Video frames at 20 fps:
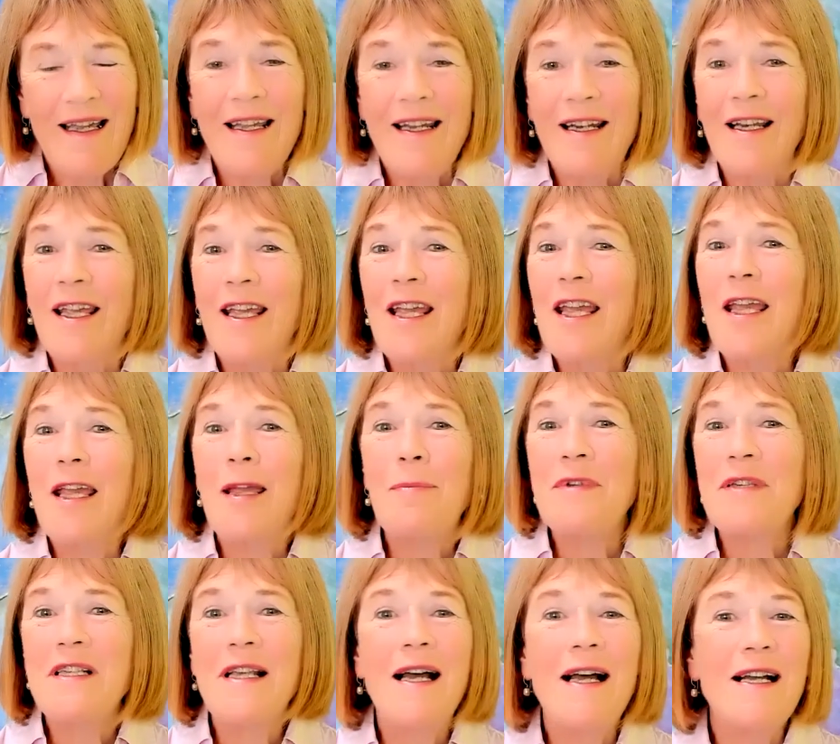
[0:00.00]
It
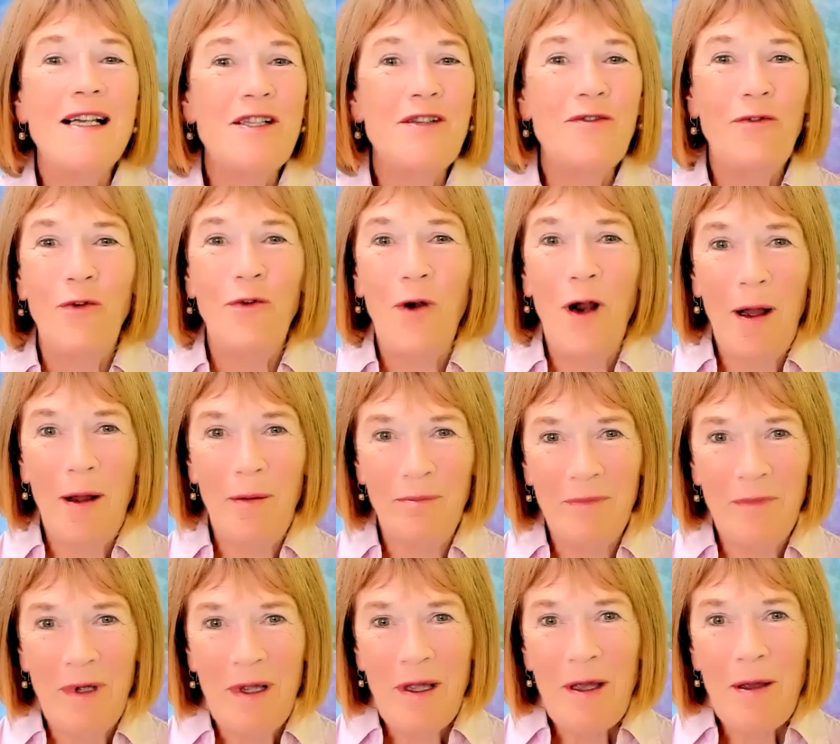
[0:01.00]
keeps us
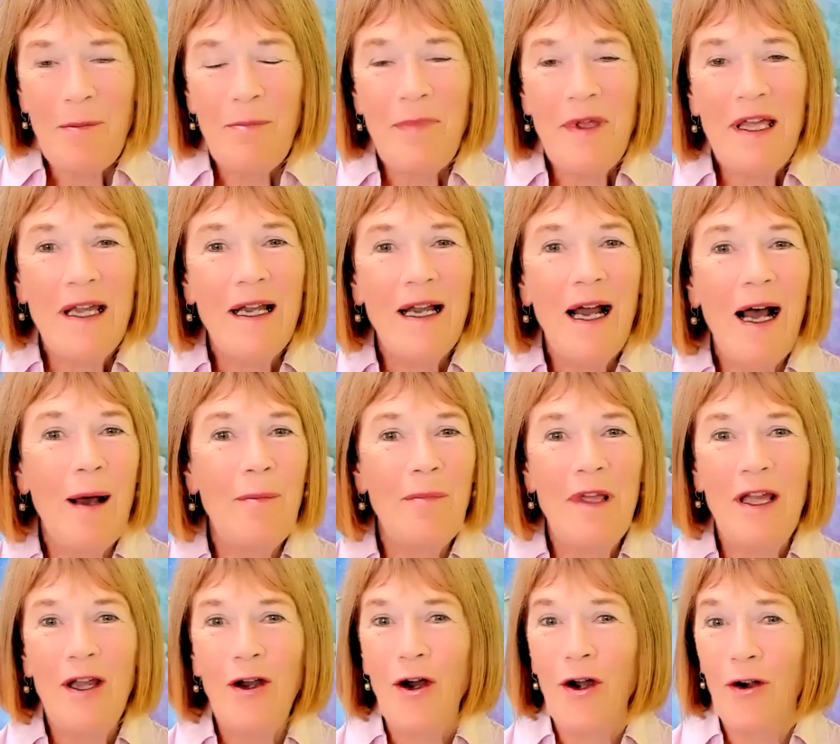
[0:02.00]
from
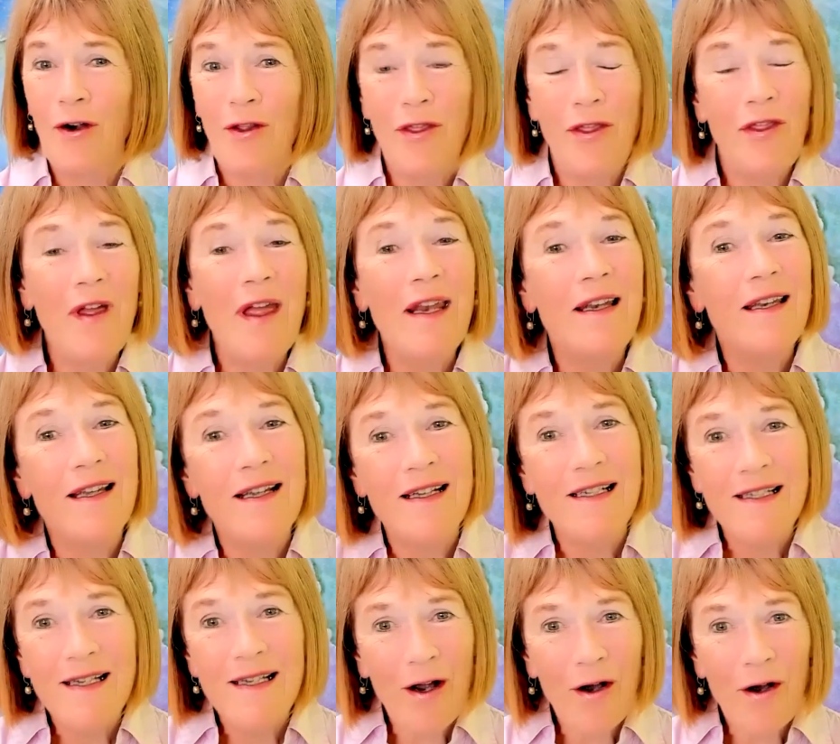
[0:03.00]
becoming our
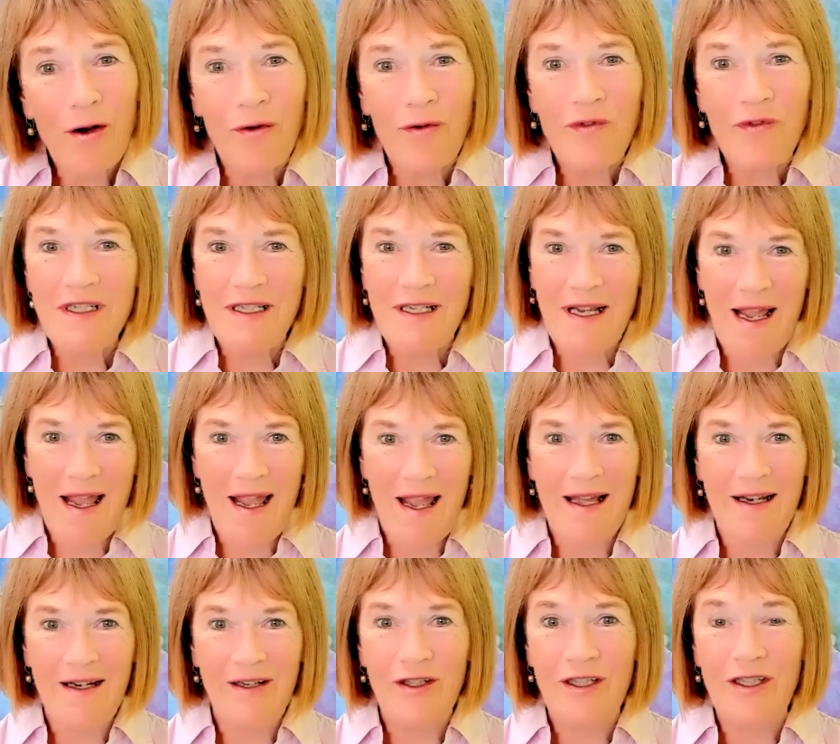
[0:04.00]
authentic selves
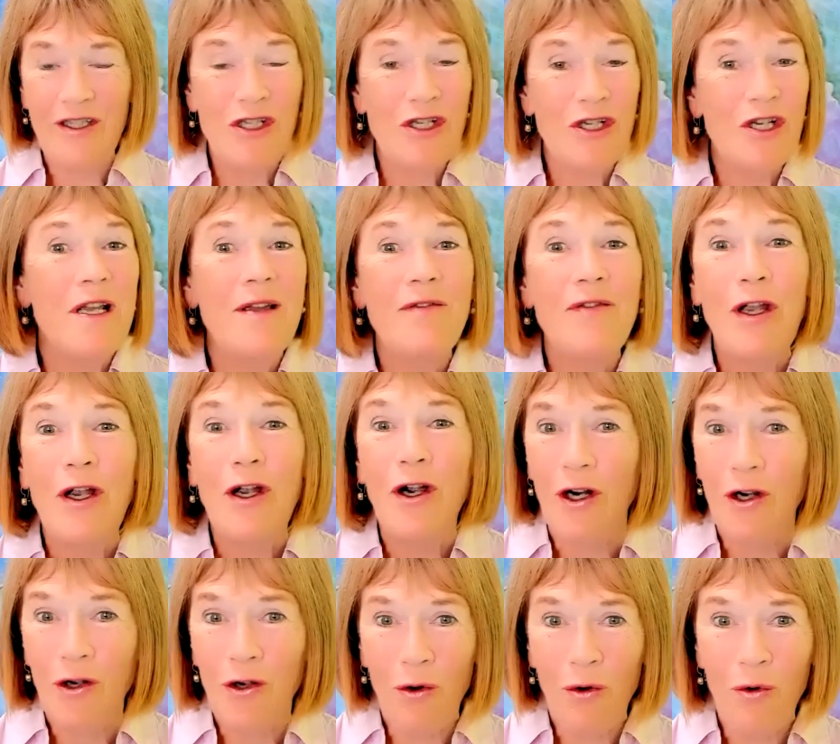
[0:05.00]
and achieving
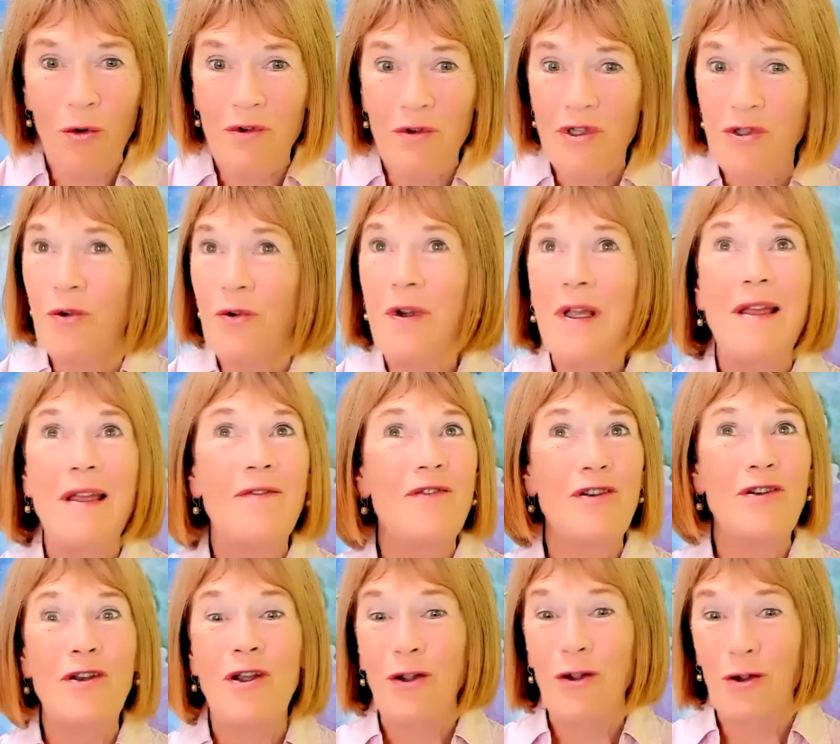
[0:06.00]
our goals or
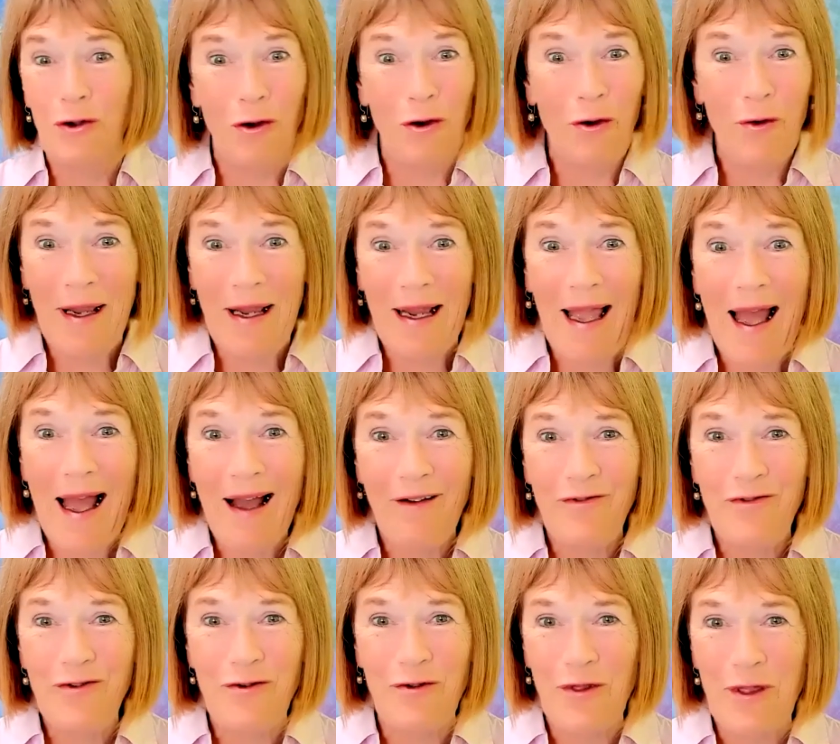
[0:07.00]
even going
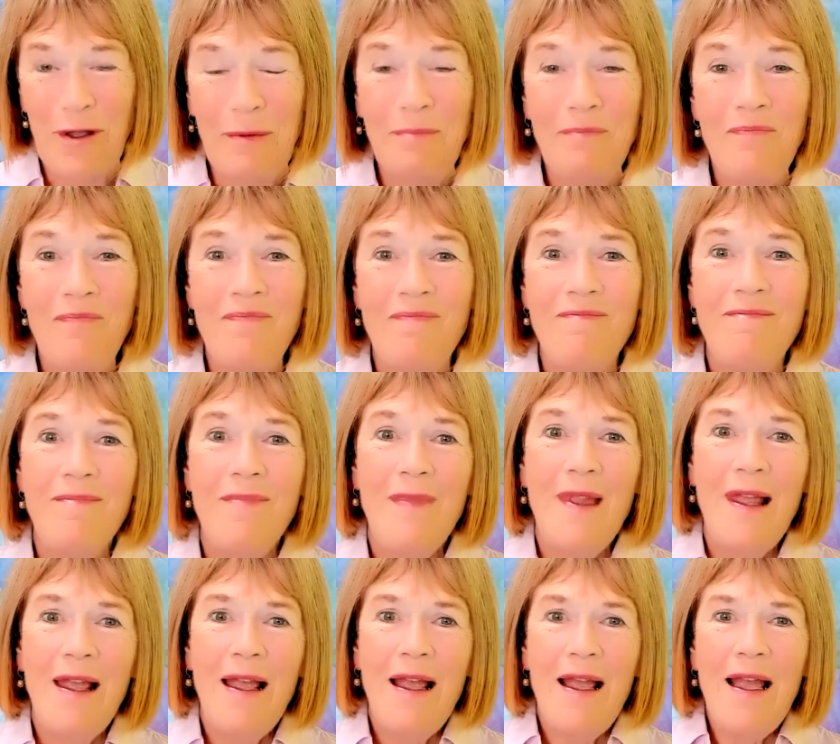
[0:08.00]
after them.
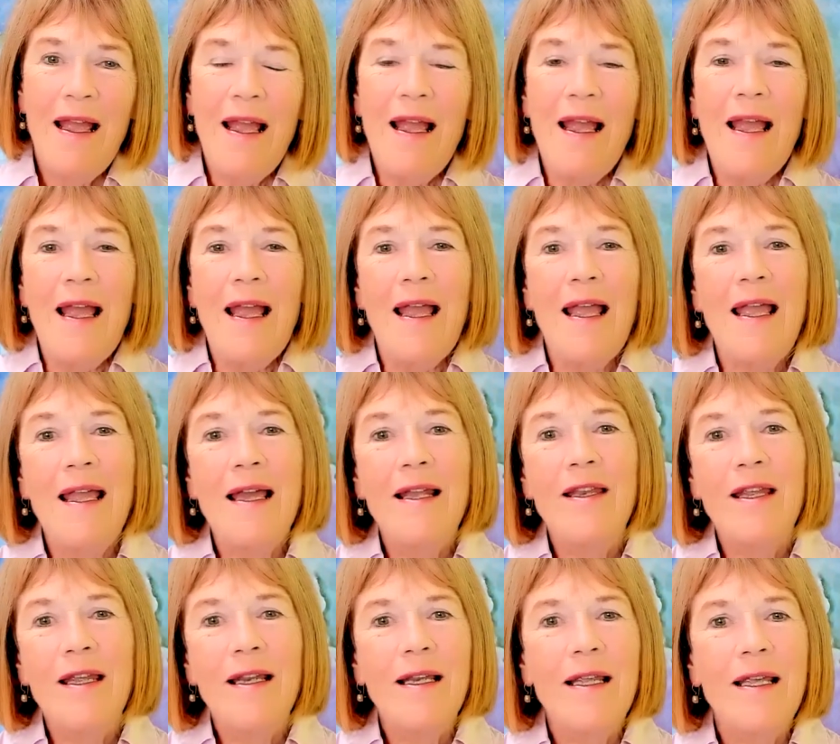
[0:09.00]

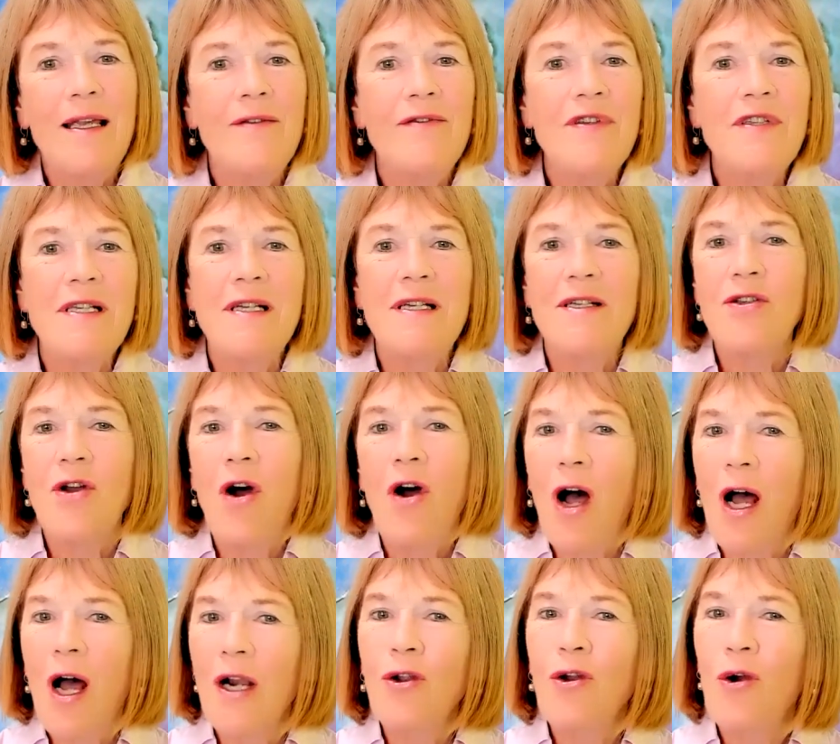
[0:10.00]
And it gives us
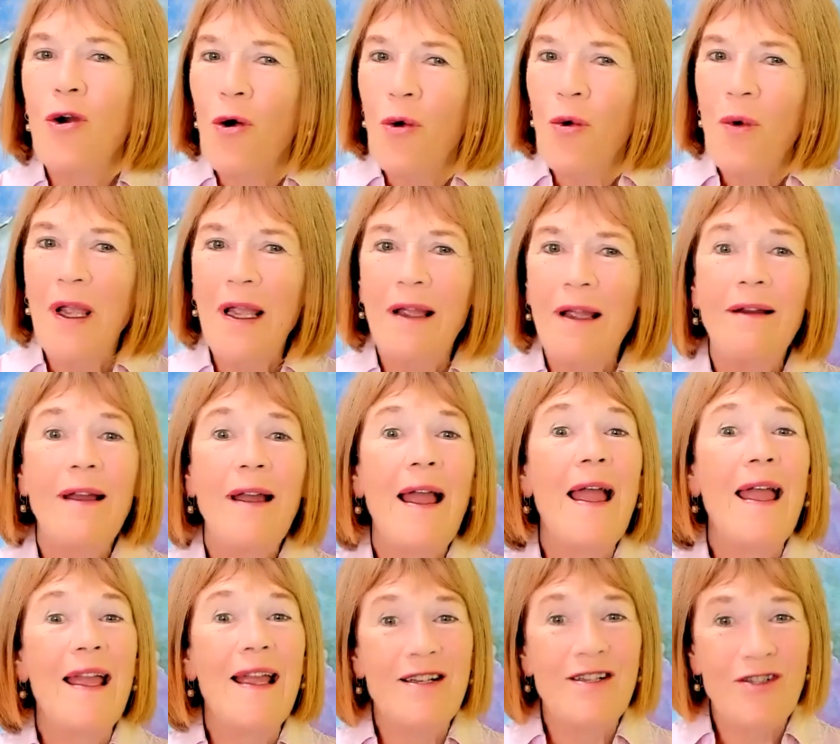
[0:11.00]
ongoing
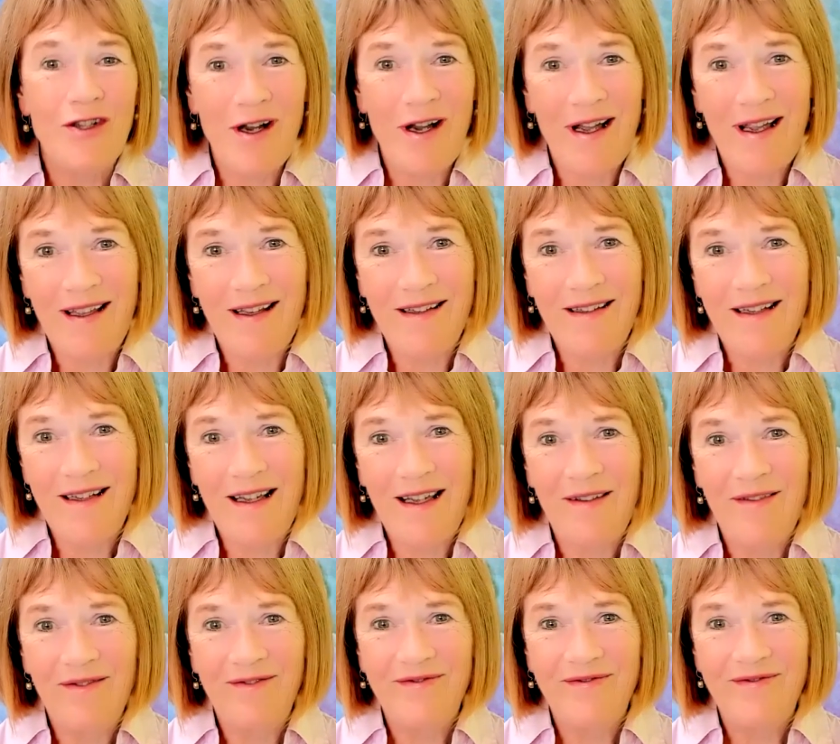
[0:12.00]

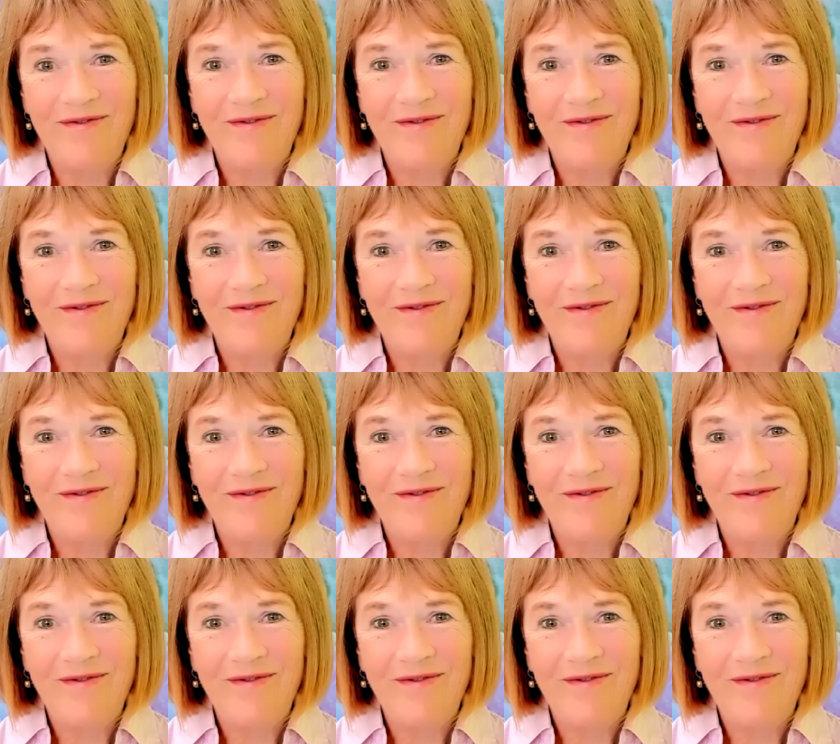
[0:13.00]
anxiety.